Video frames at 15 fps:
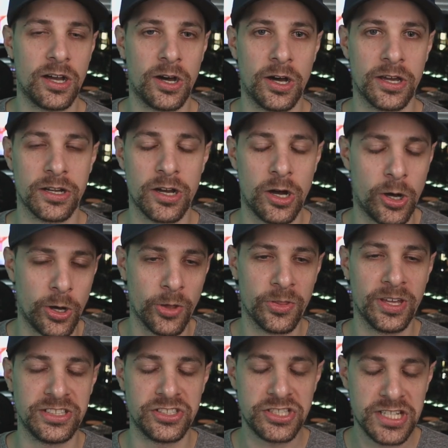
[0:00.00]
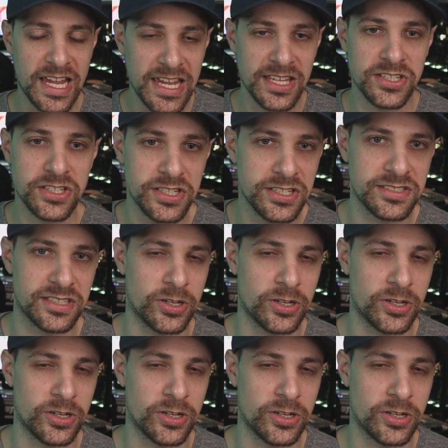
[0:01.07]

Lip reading: on all the changes